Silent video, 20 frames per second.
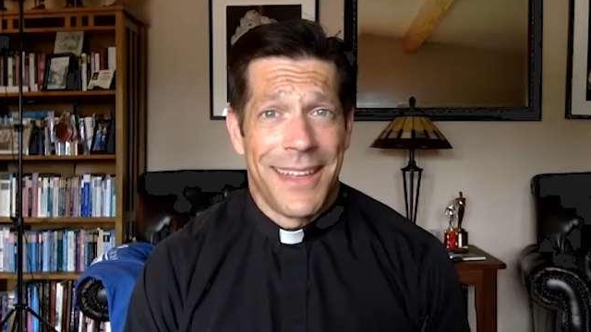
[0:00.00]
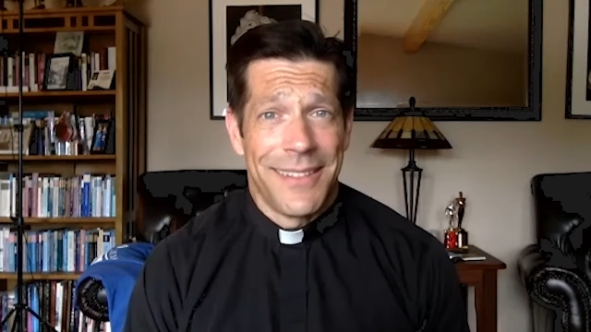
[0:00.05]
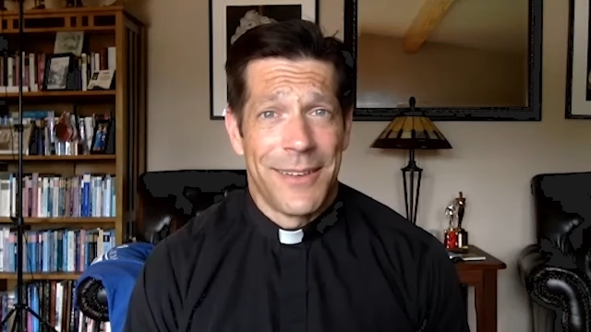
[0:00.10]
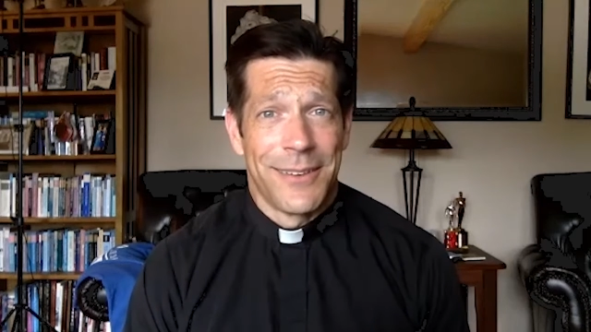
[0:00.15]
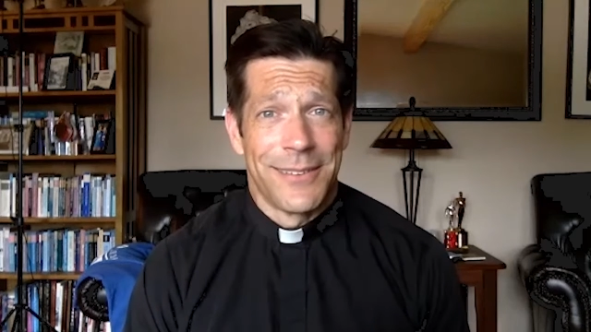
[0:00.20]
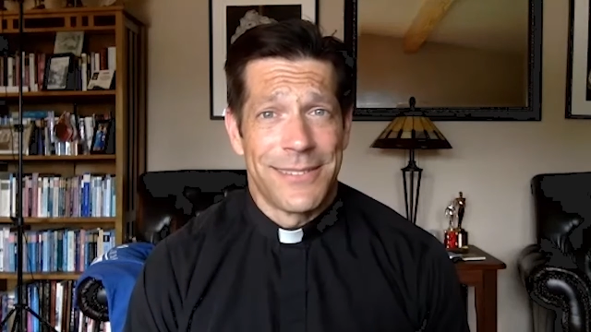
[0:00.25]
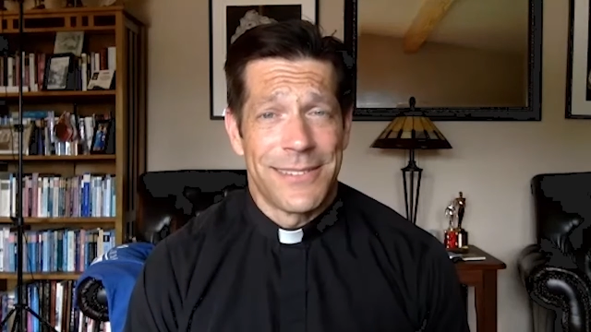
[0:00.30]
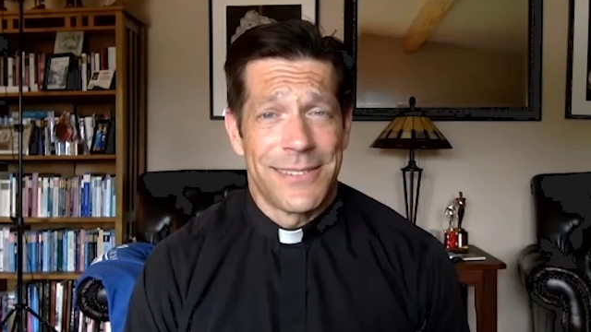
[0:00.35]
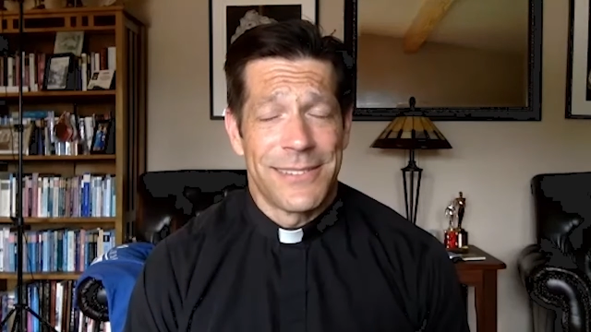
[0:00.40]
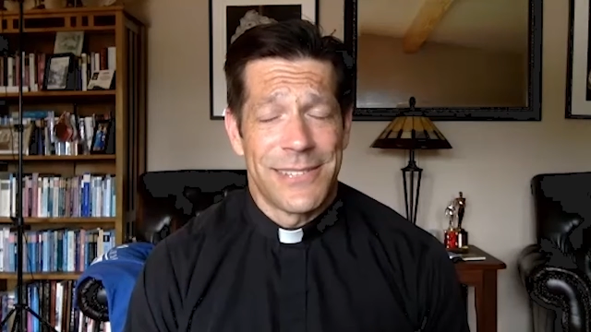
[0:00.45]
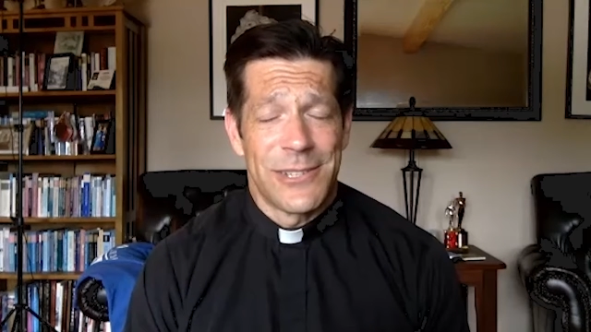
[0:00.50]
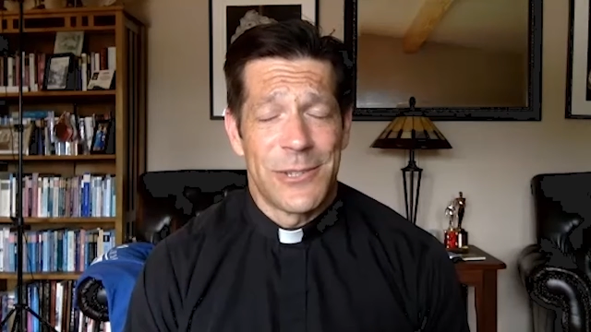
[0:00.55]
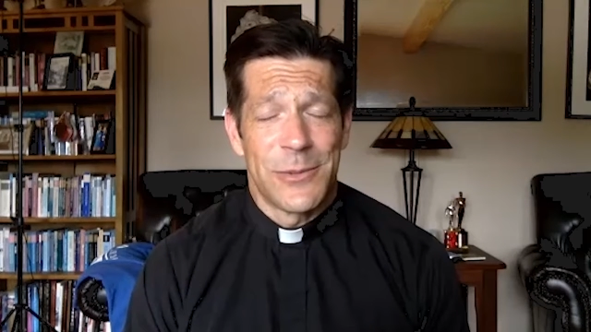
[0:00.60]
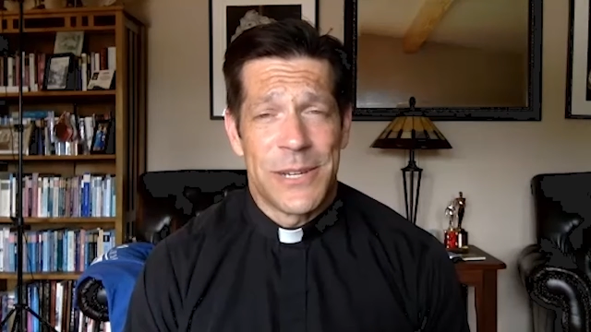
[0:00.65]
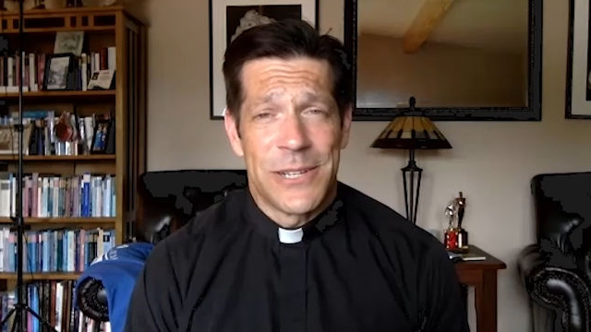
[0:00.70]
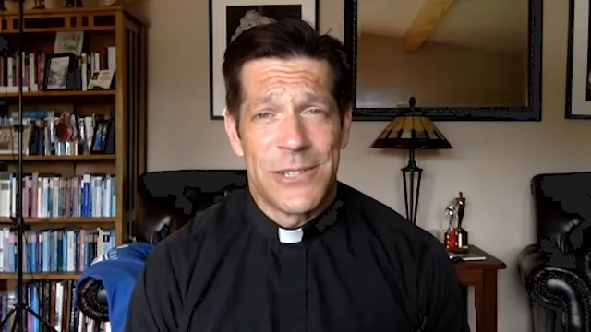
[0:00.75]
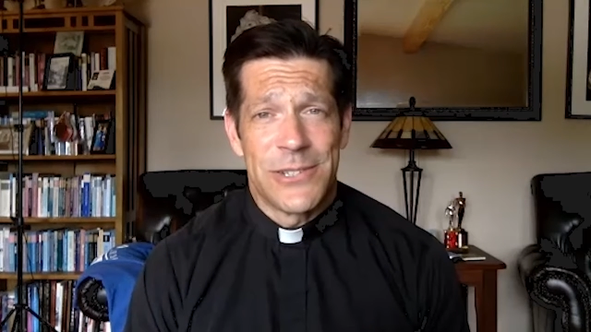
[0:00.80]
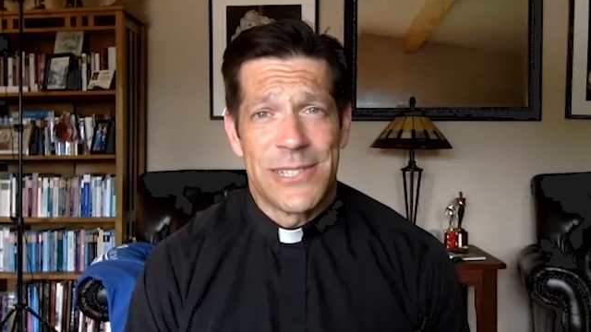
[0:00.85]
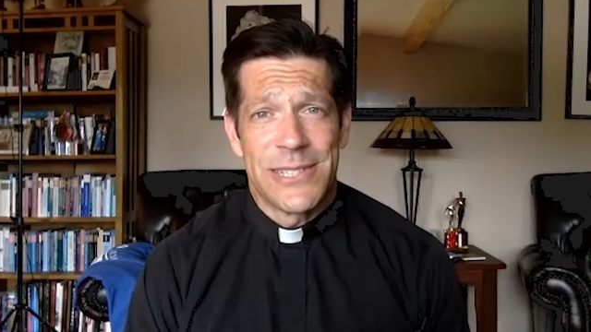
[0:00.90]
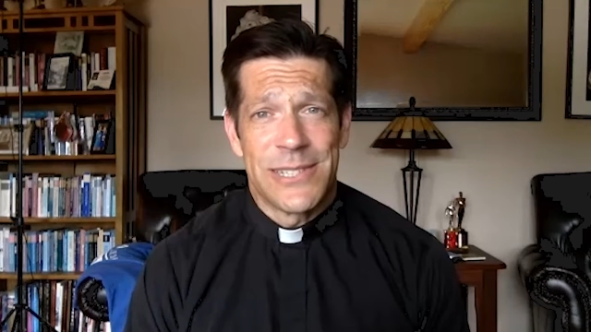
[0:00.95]
in those
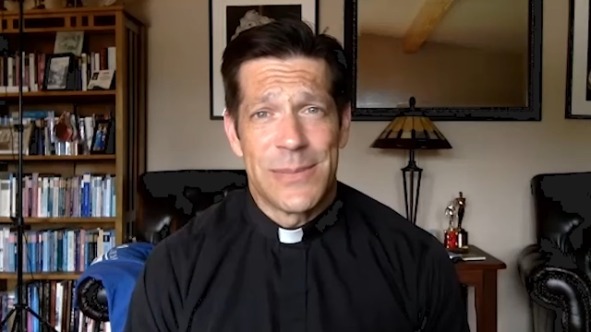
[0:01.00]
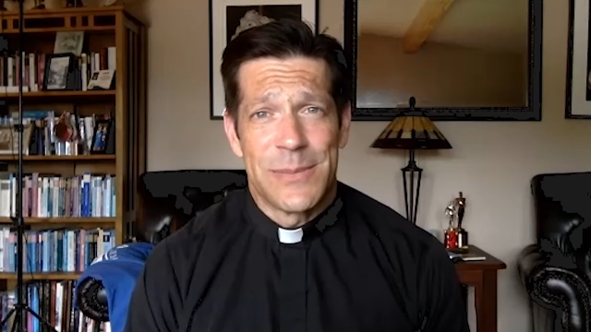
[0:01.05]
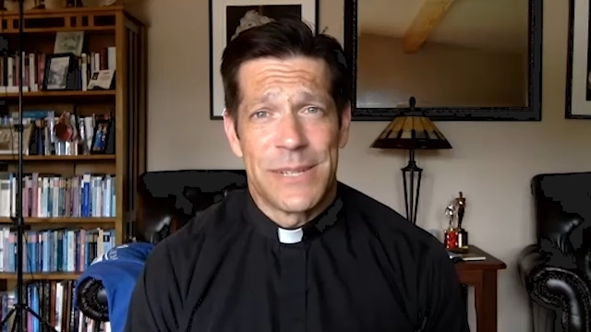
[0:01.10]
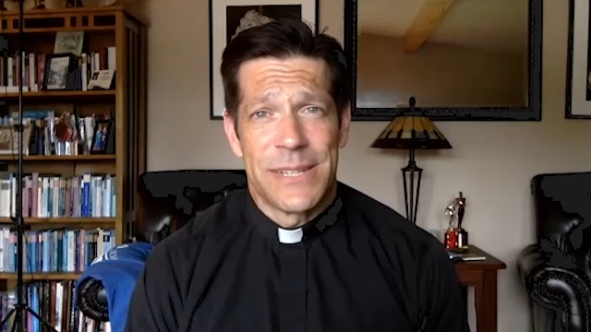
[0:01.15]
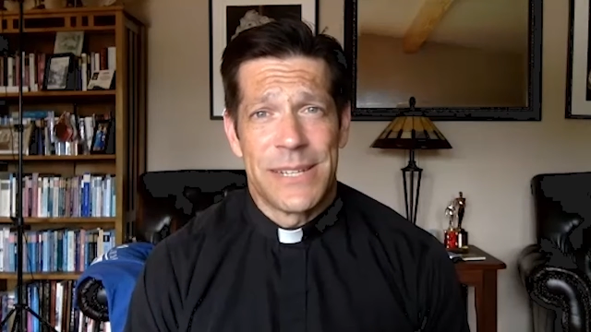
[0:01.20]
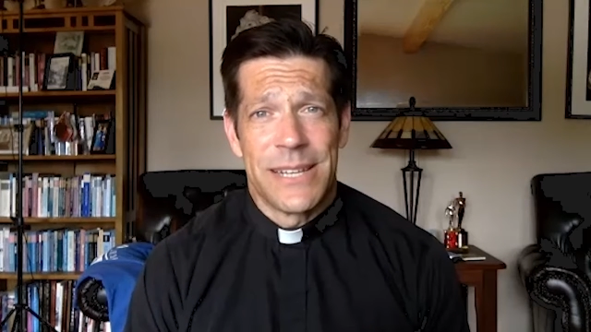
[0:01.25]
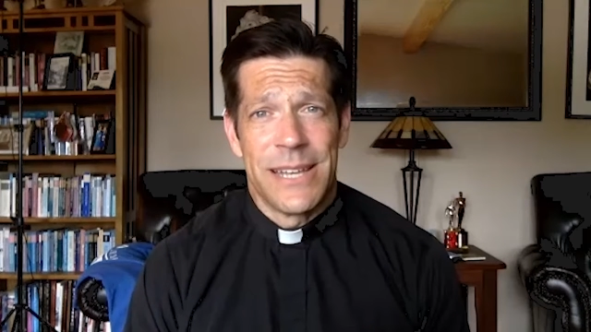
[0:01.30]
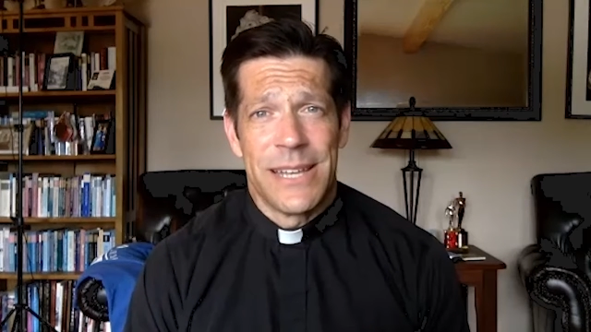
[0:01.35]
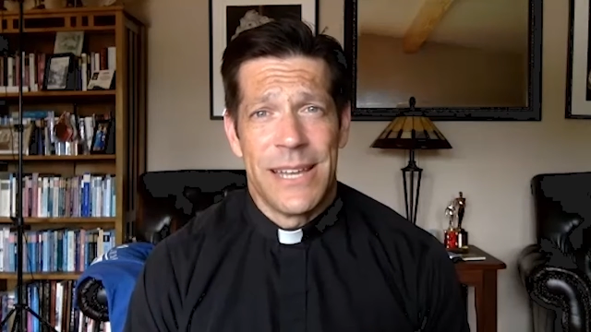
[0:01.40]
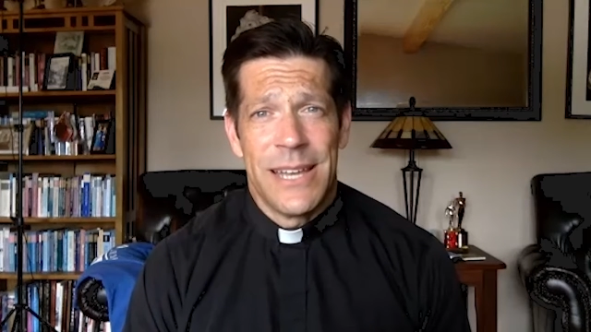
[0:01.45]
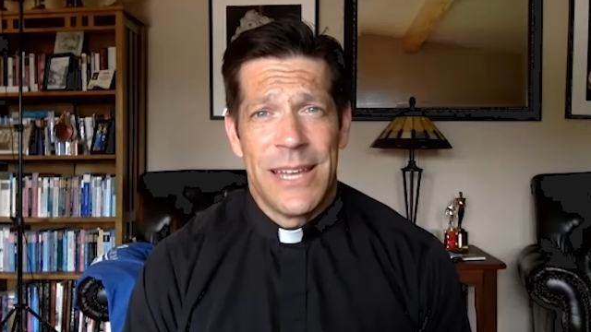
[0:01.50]
situations, but